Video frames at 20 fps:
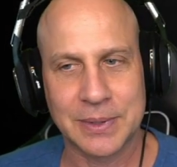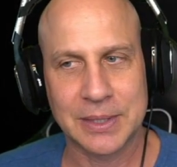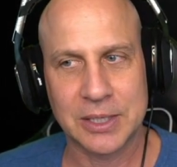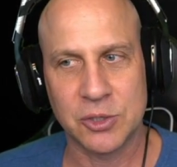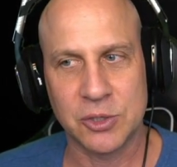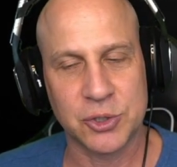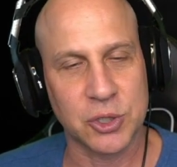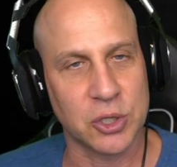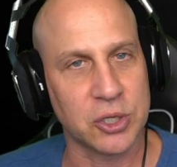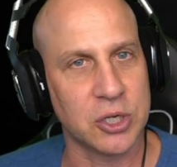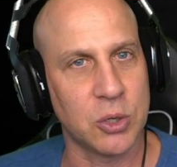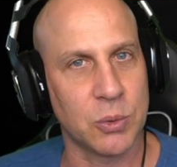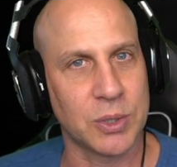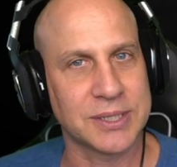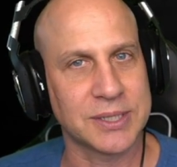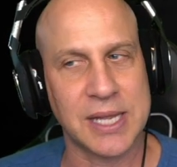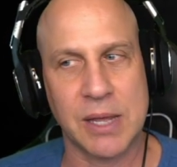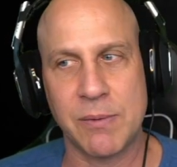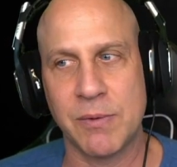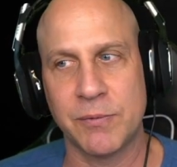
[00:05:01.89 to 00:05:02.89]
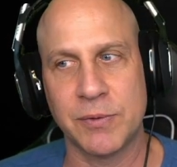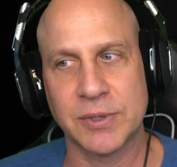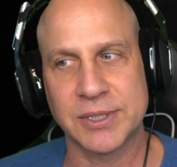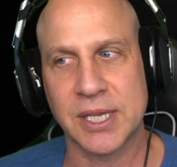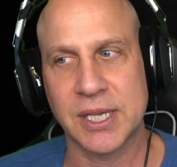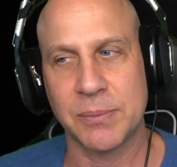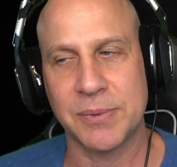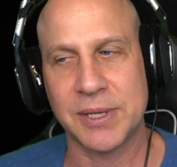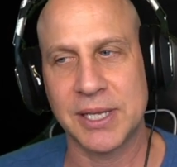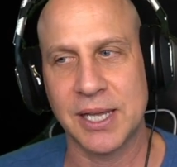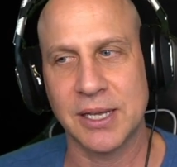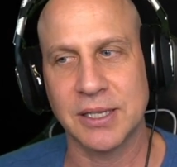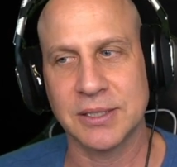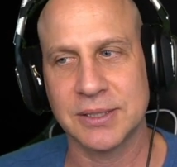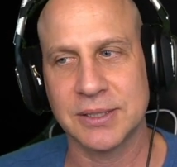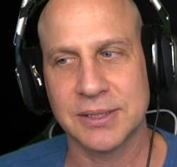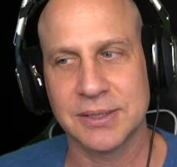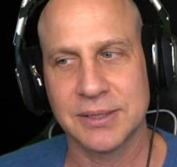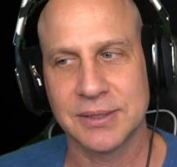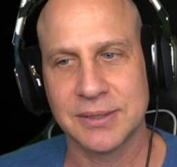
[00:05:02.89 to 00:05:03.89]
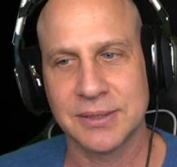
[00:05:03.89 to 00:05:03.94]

You sure you don't want to save him for something else?